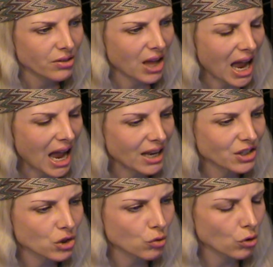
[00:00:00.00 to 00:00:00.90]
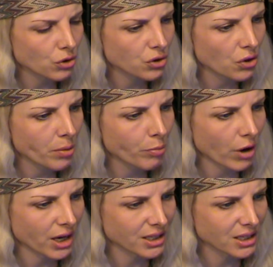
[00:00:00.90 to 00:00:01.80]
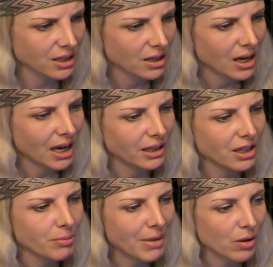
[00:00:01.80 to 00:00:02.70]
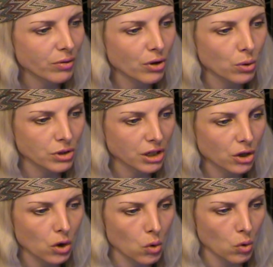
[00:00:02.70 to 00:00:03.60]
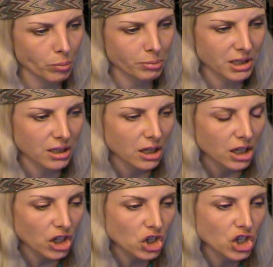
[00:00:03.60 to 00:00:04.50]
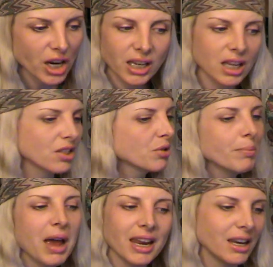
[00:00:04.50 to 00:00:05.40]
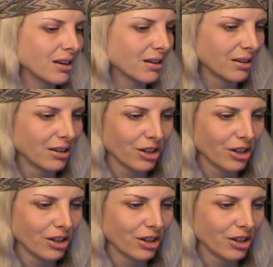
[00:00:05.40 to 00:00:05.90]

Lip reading: the hands crossed on the breast, and in the mouth holding a corpse, and shaking the mane.